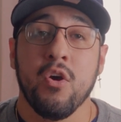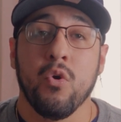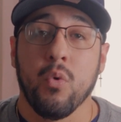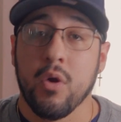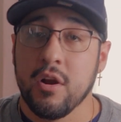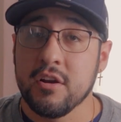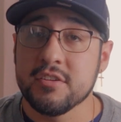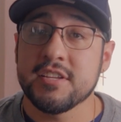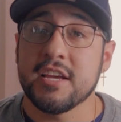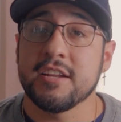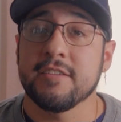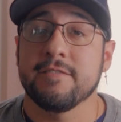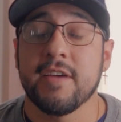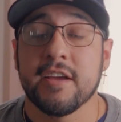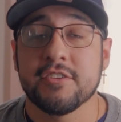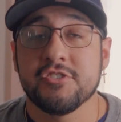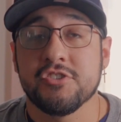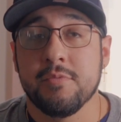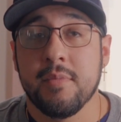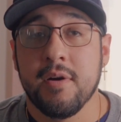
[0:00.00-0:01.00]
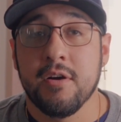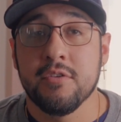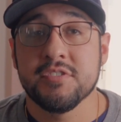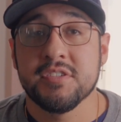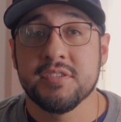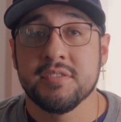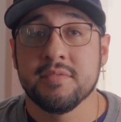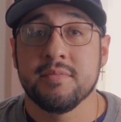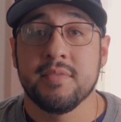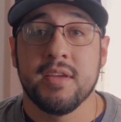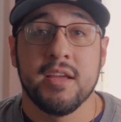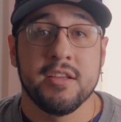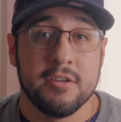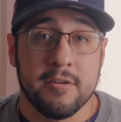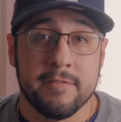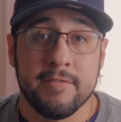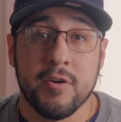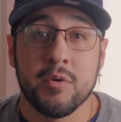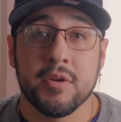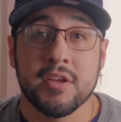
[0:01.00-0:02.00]
Where does that affect you most? In
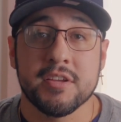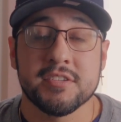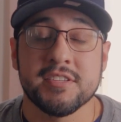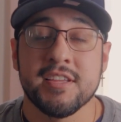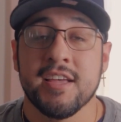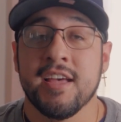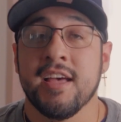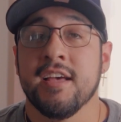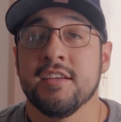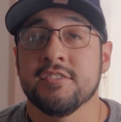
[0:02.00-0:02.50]
your focus.